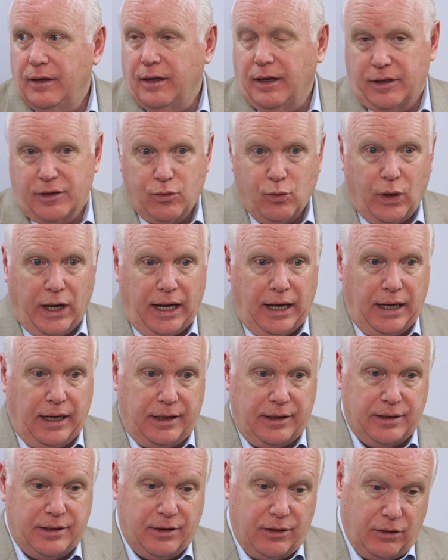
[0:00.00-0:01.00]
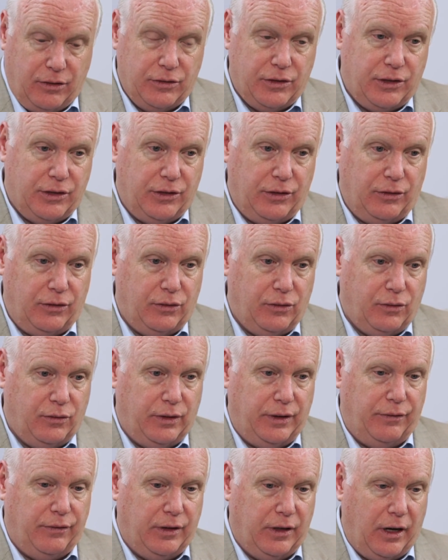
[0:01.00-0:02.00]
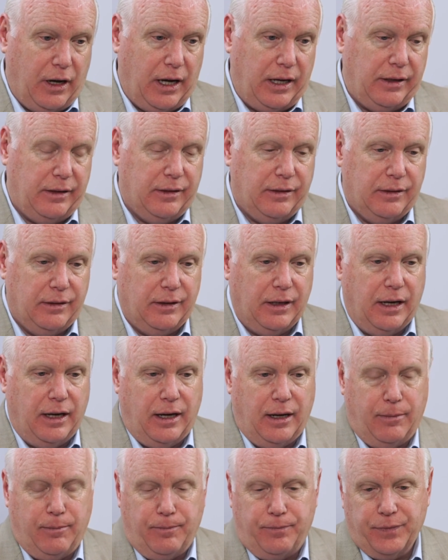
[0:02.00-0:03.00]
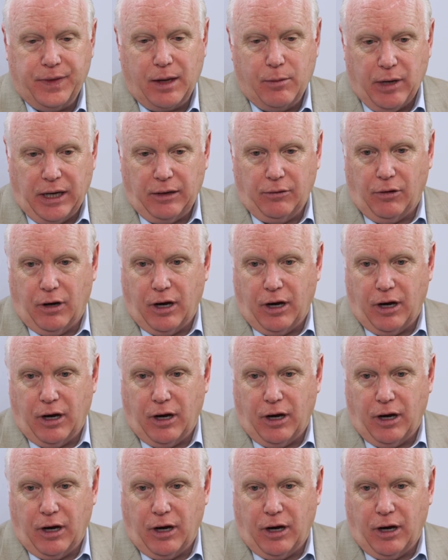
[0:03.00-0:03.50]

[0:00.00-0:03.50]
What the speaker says: as well as those two, we've got Mike